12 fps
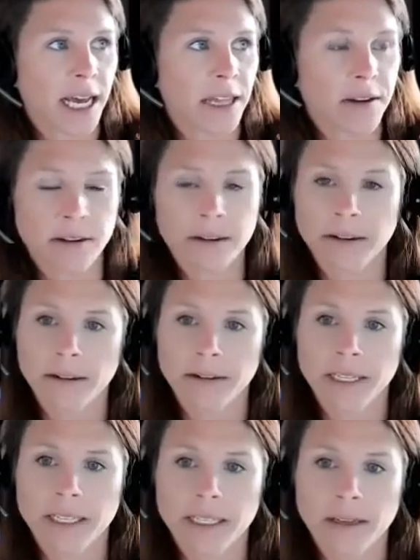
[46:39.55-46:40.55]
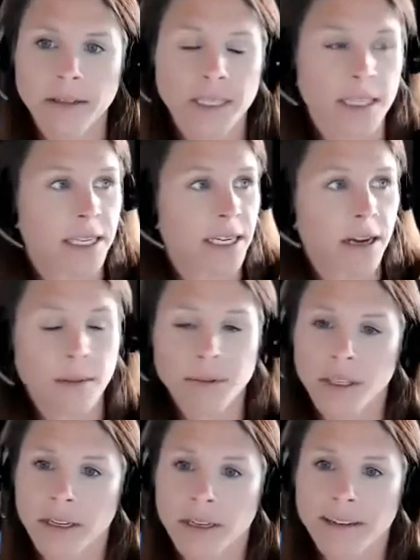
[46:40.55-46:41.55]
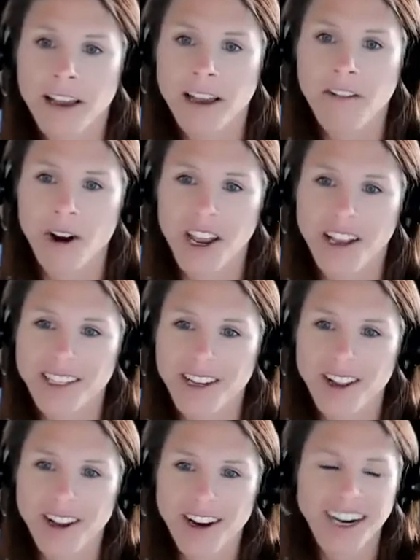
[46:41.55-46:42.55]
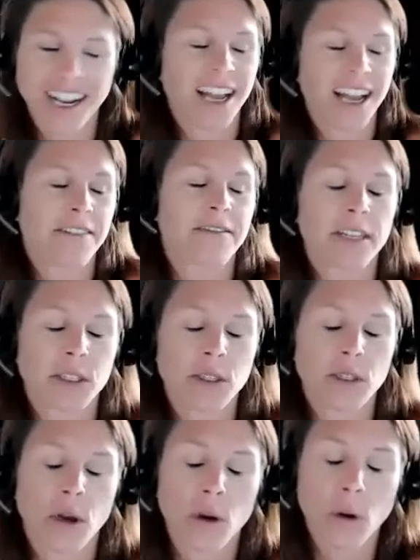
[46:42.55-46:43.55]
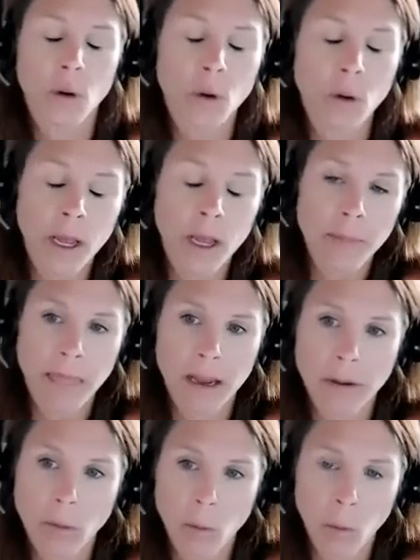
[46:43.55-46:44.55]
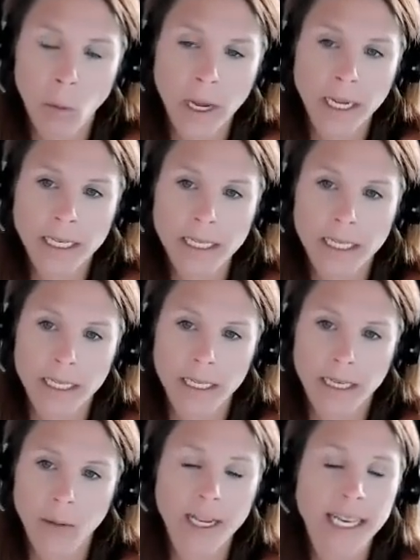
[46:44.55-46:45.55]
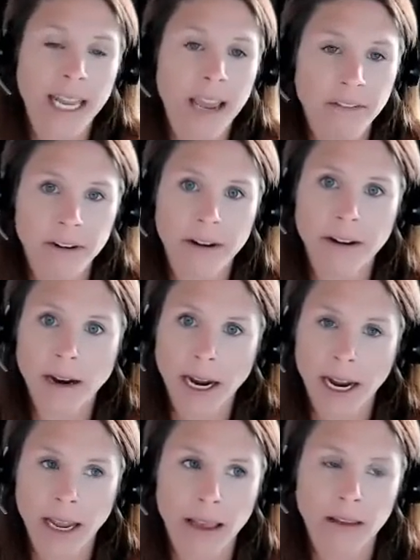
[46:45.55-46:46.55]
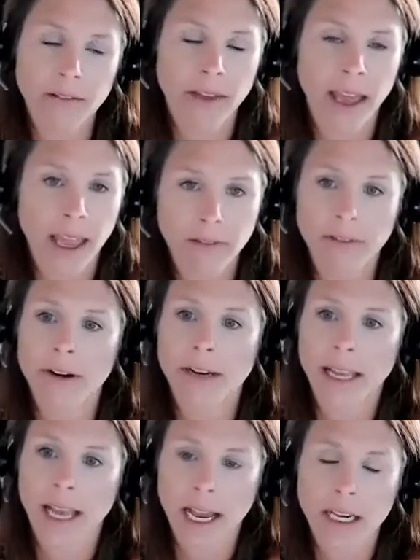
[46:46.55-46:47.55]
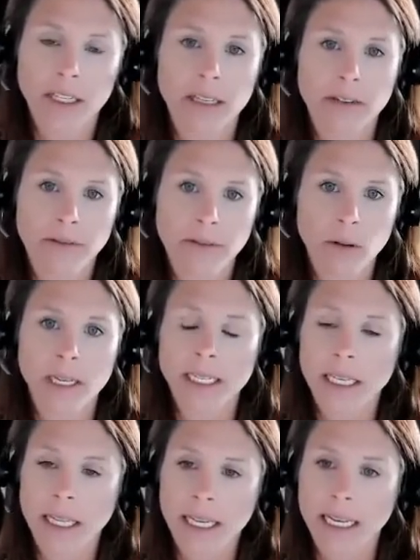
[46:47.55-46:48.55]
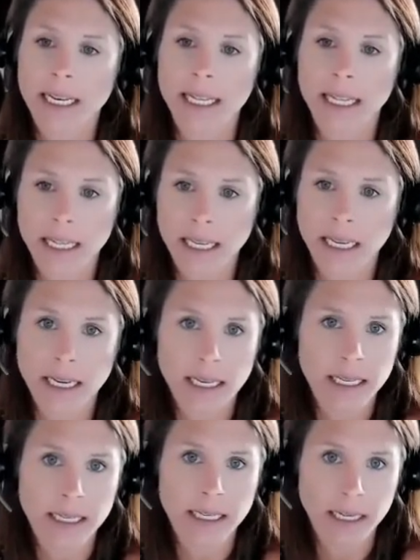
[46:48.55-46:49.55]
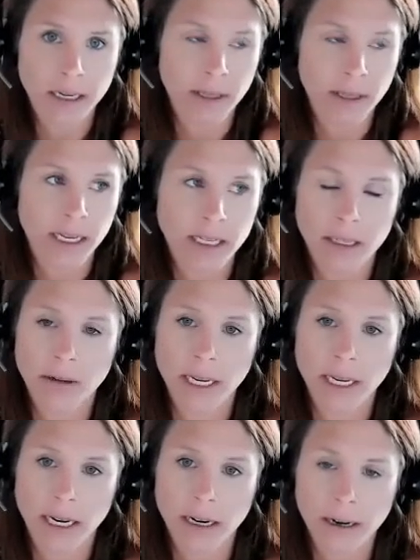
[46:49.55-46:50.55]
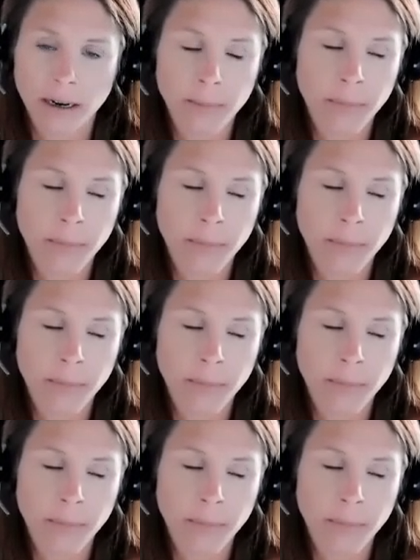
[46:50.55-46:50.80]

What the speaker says: There is no delete option for you. It's all archive. So we never have ever actually fully deleted a lead here with Agent Locator.